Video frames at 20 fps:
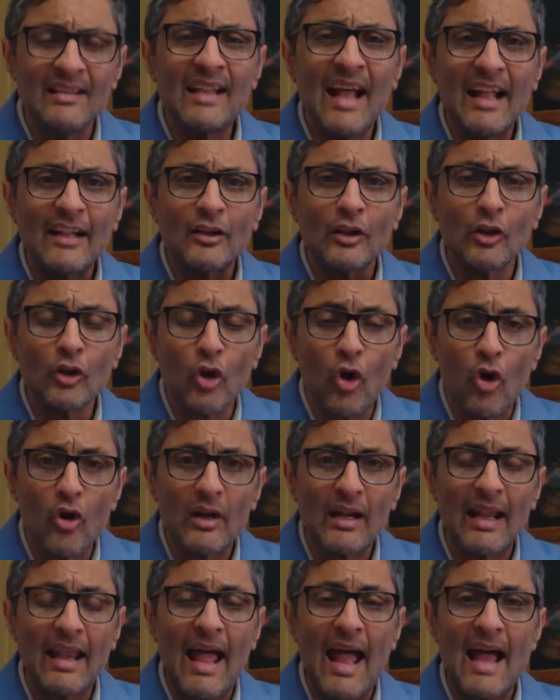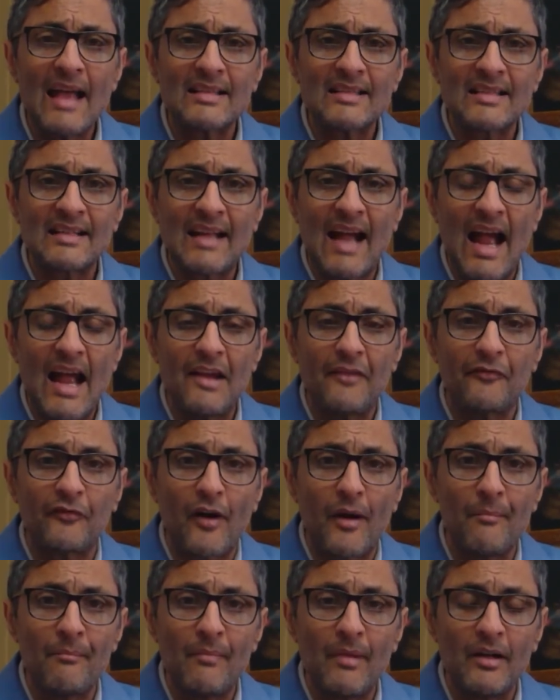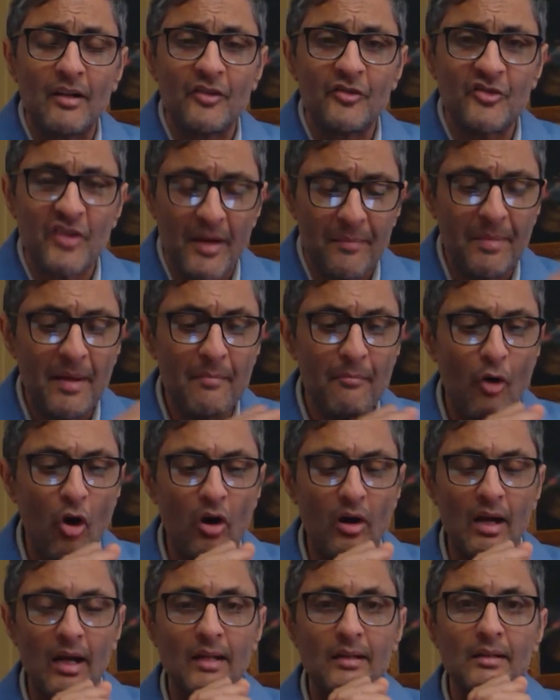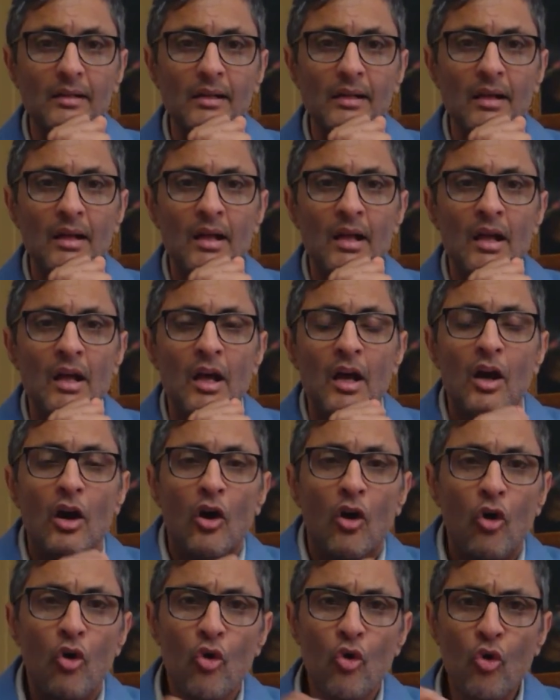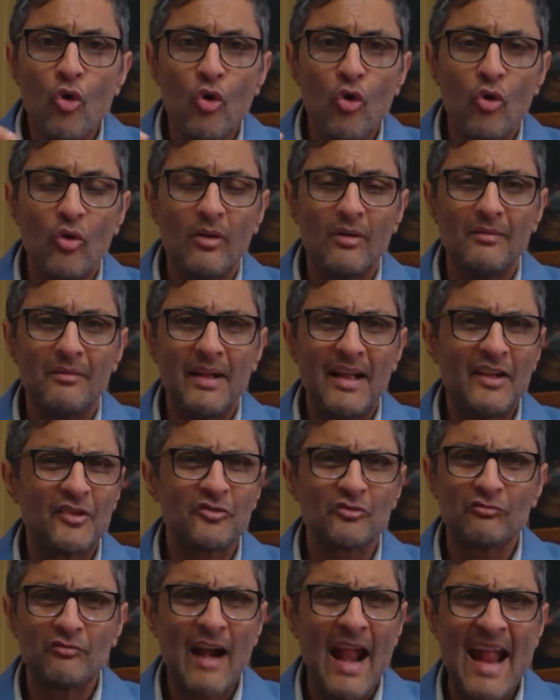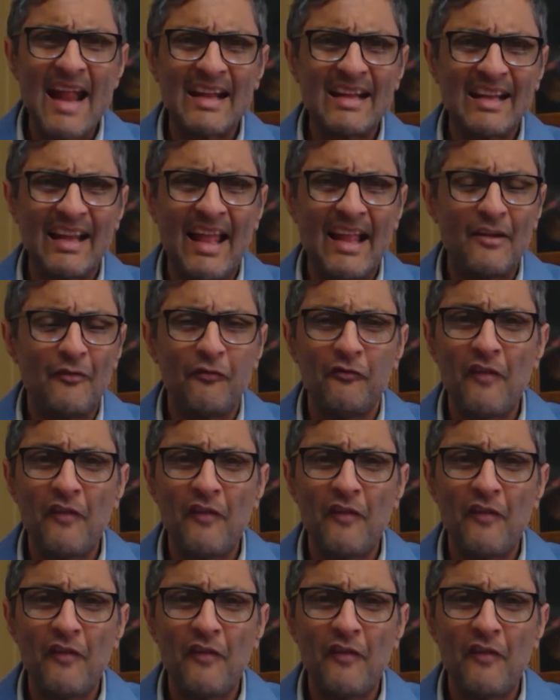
low class guy from JP Morgan, who is ranked like